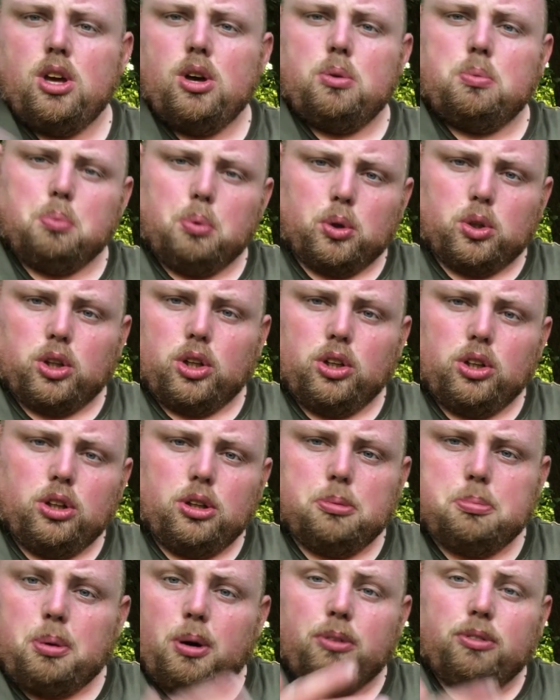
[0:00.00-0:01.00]
woodland
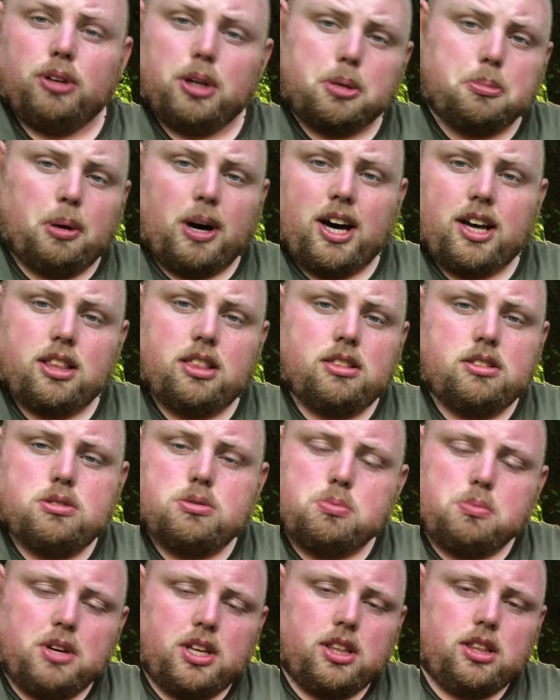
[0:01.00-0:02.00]
public paths
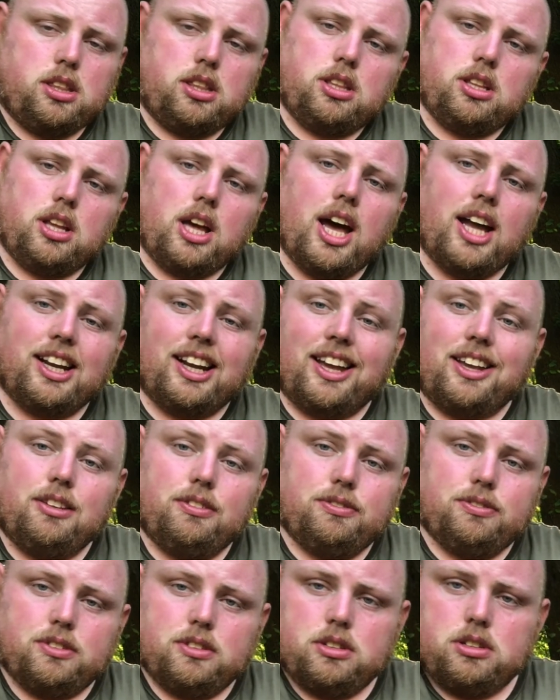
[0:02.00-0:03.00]
with a
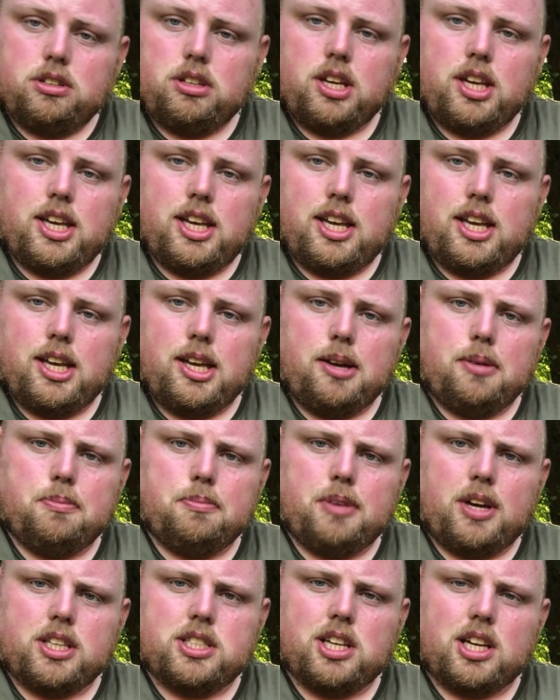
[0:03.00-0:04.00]
knife
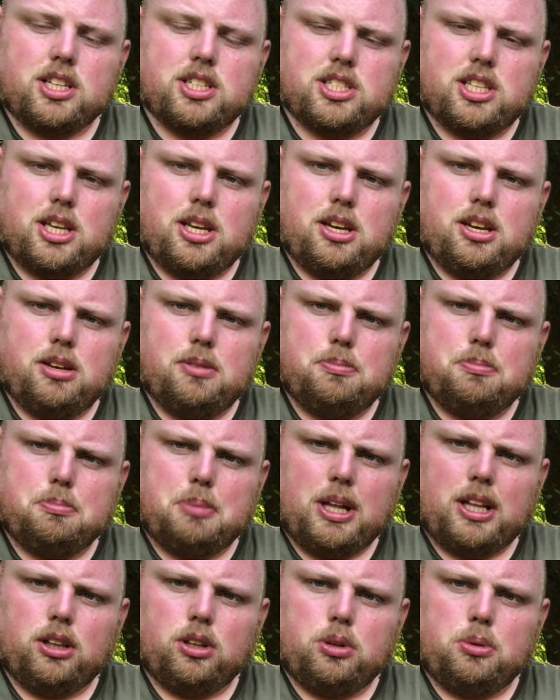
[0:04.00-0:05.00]
attached to your
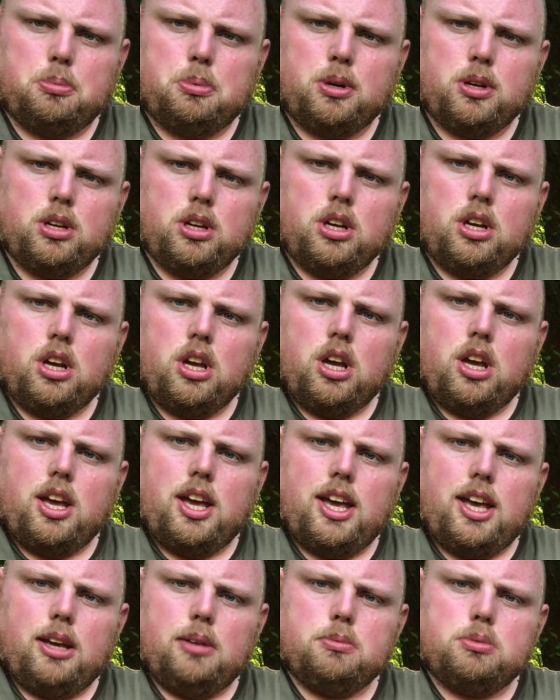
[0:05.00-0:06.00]
belt loop.
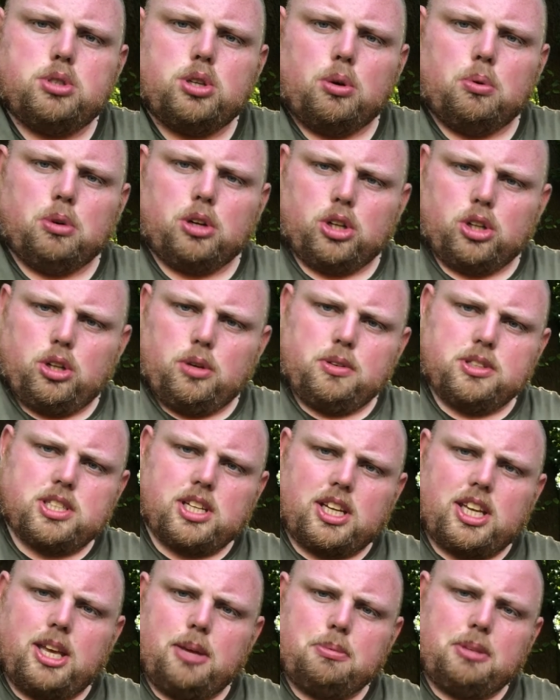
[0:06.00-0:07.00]
So what I do is I
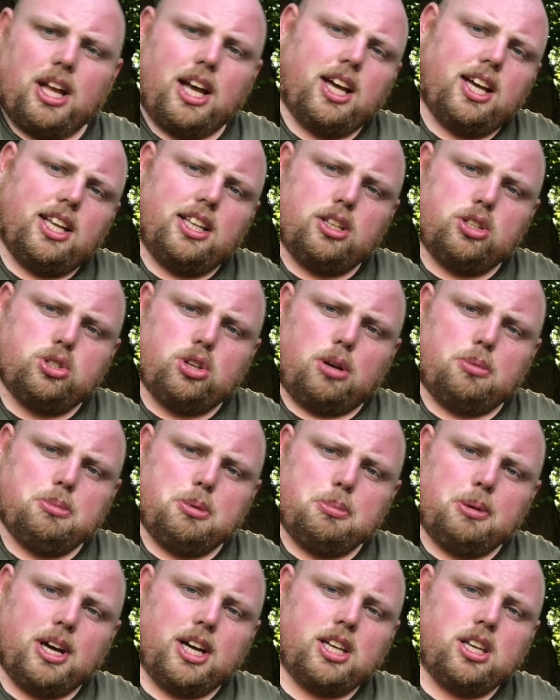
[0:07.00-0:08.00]
keep that in the top of my
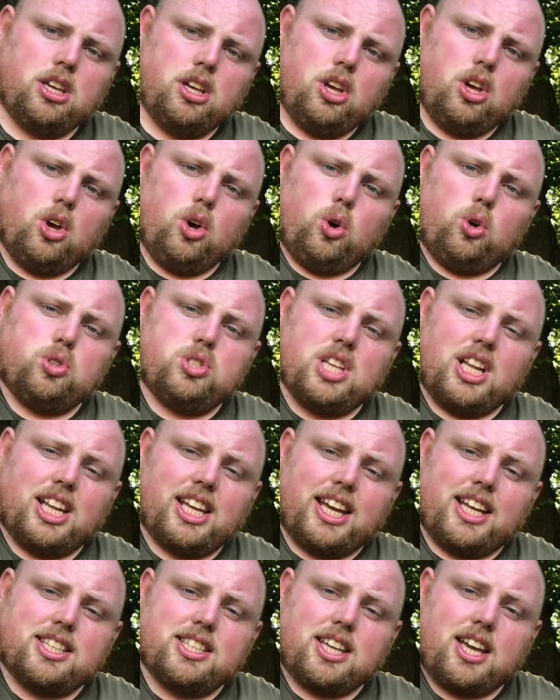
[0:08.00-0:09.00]
bag until I
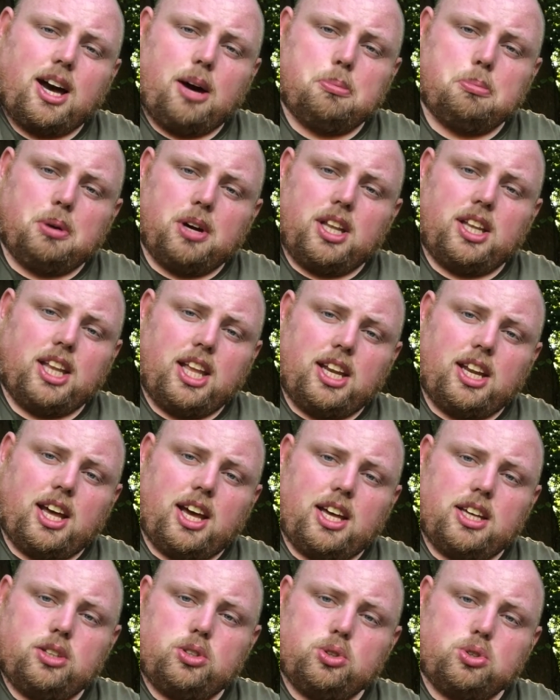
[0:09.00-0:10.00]
get to camp, and then
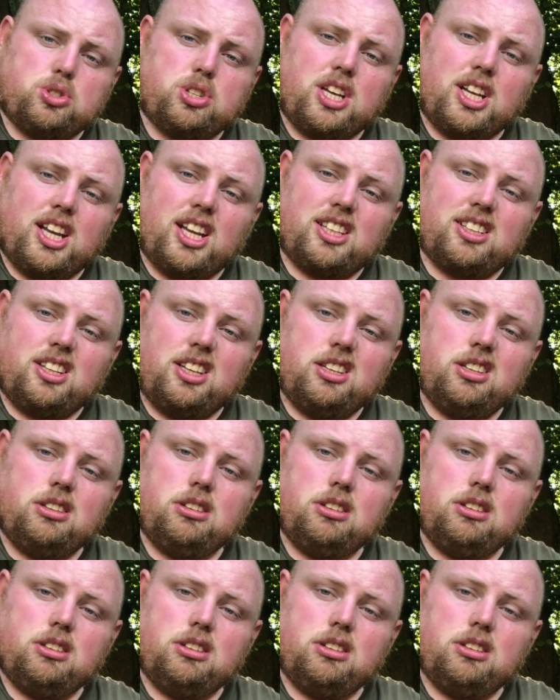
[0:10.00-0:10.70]
I just connect it,